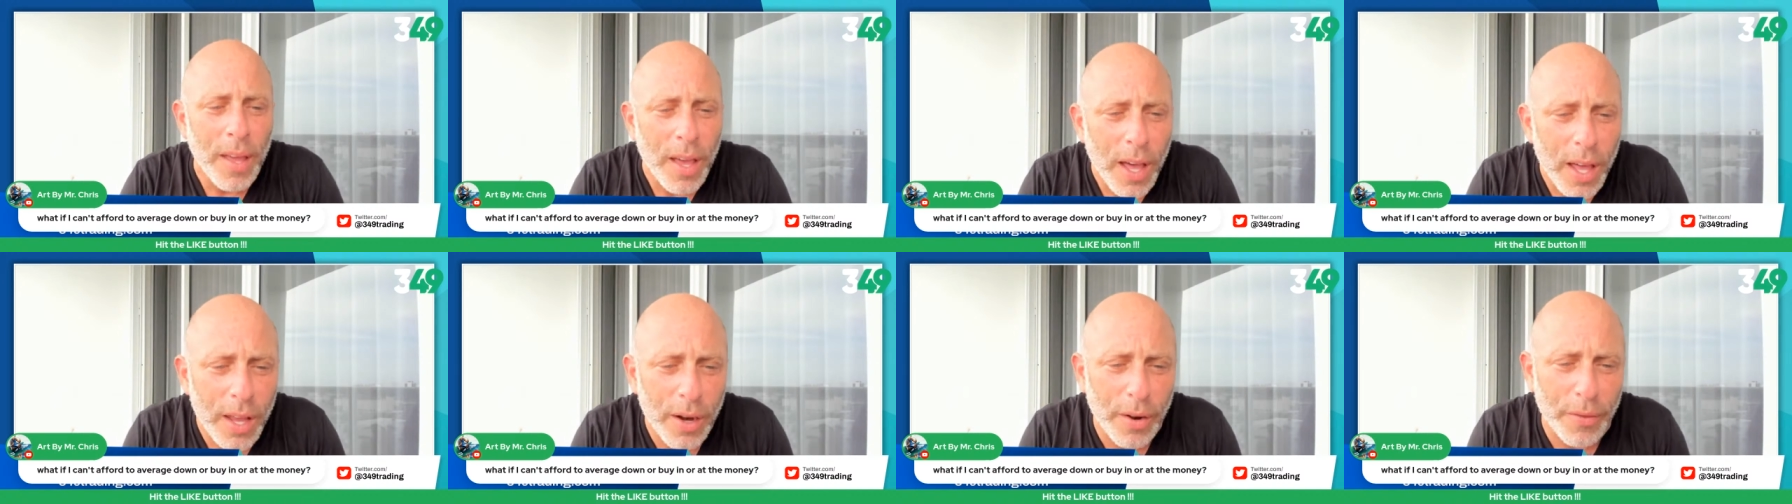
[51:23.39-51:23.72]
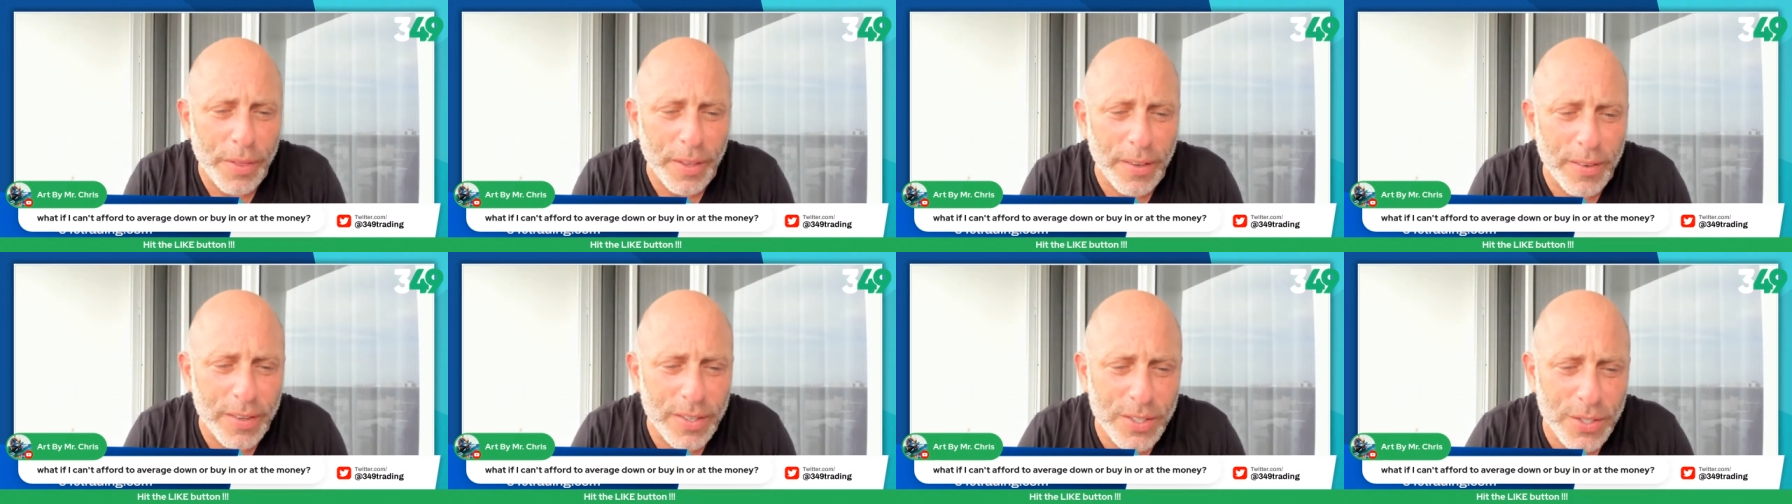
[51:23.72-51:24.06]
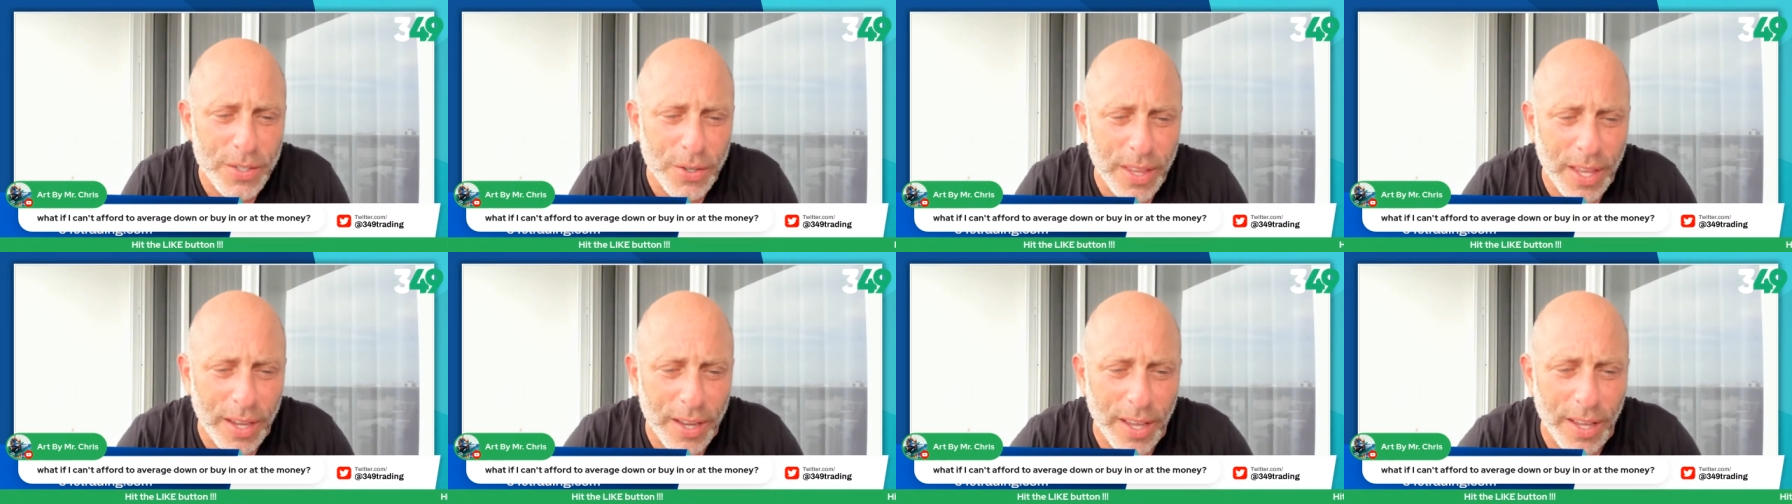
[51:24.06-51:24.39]
I don't think you'd
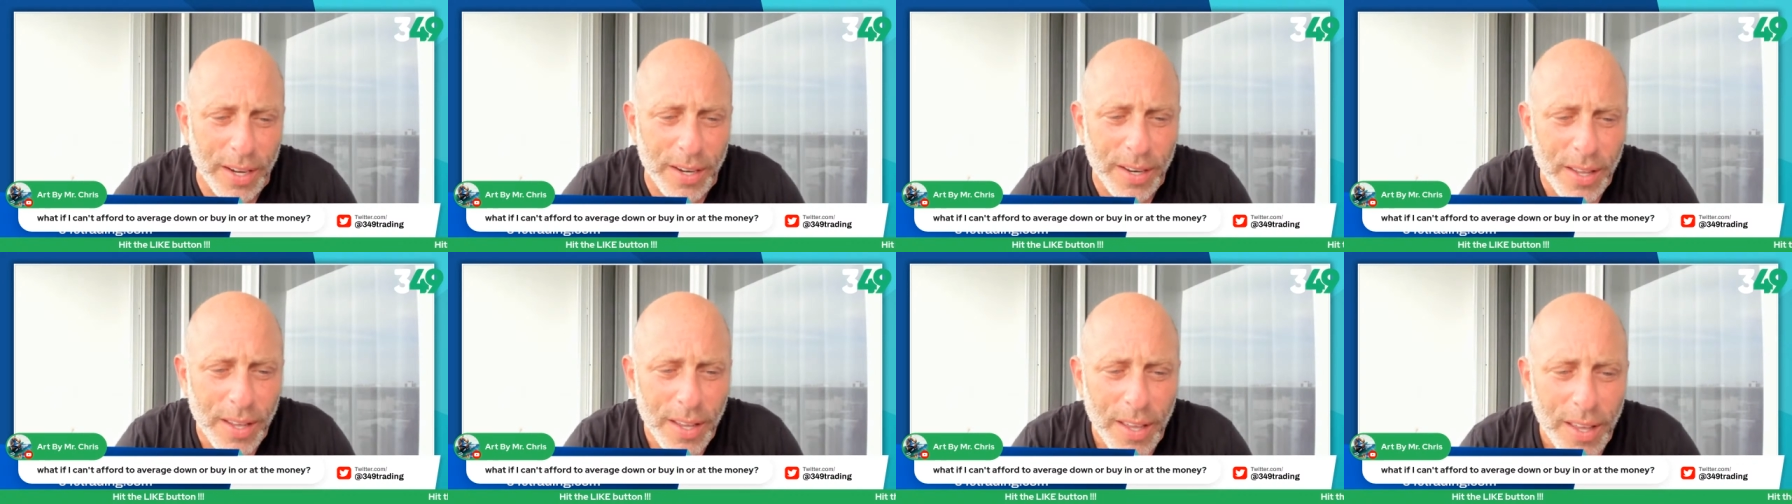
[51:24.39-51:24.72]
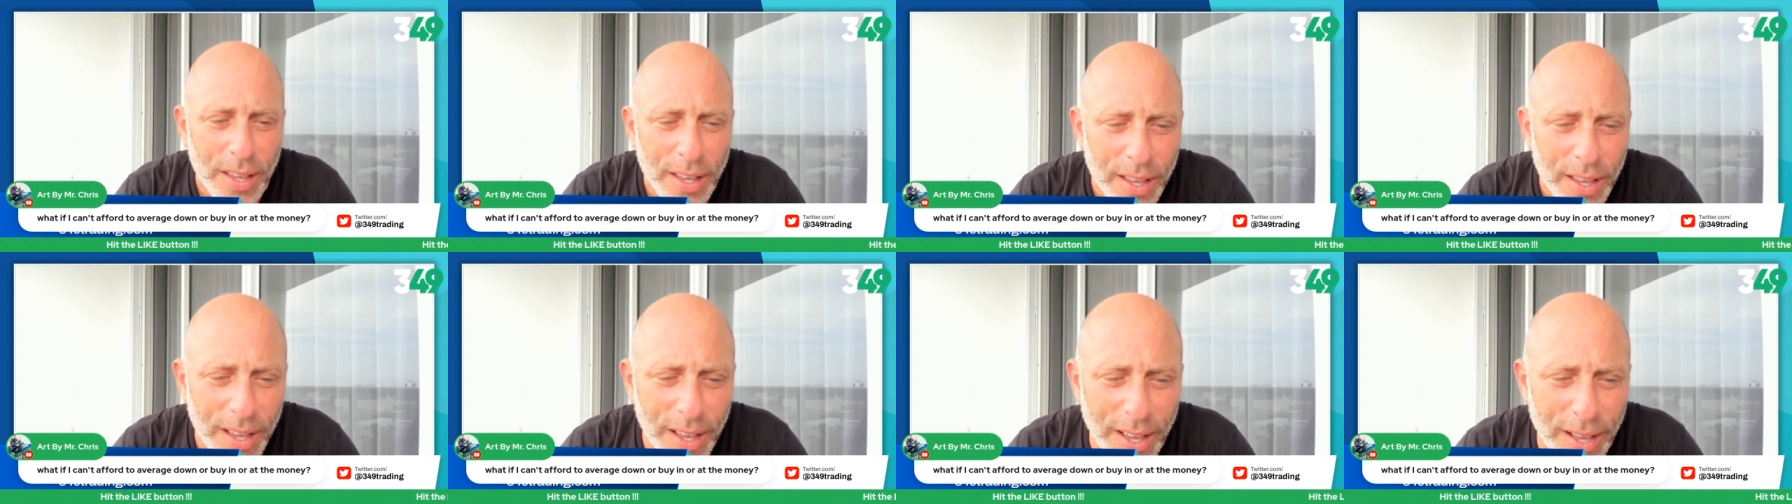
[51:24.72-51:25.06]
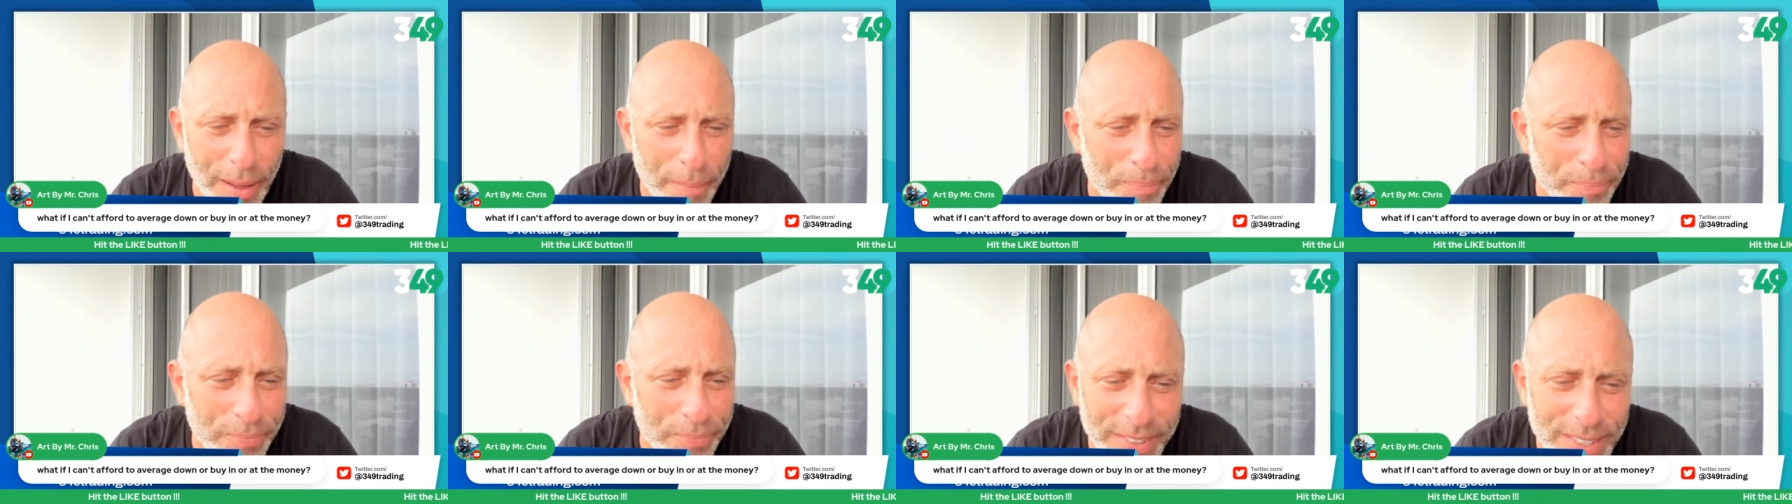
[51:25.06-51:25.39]
do that yet.
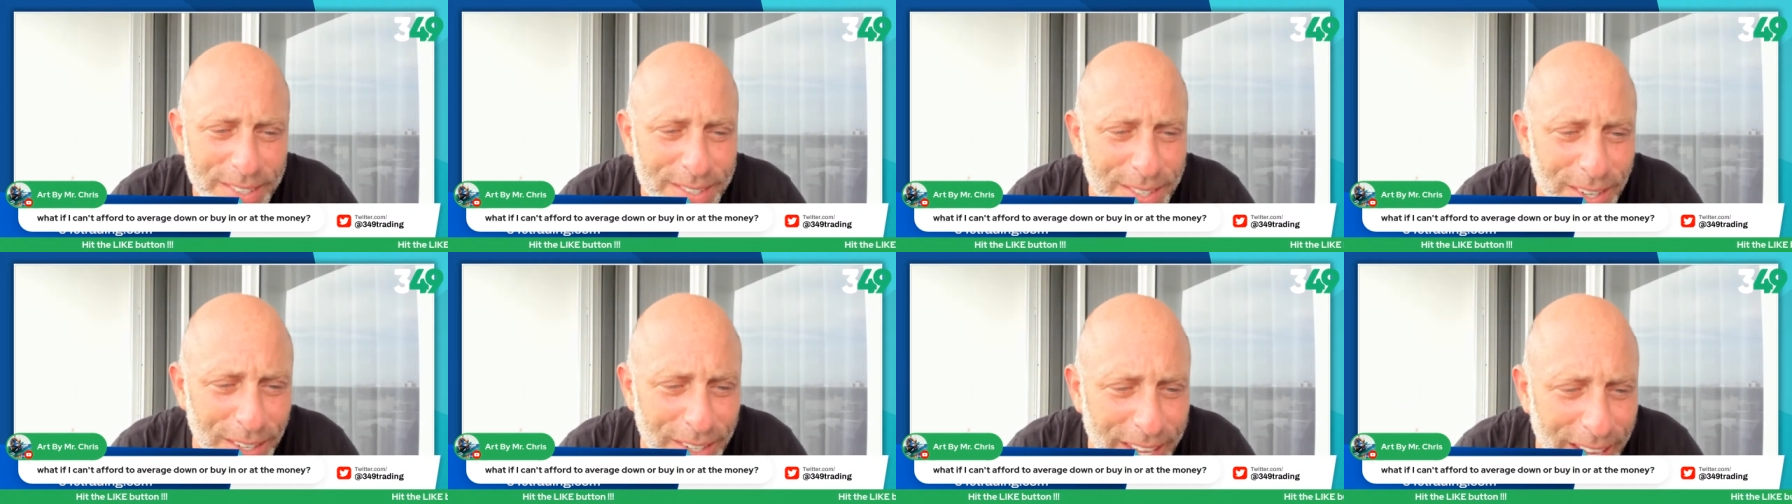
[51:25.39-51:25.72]
Still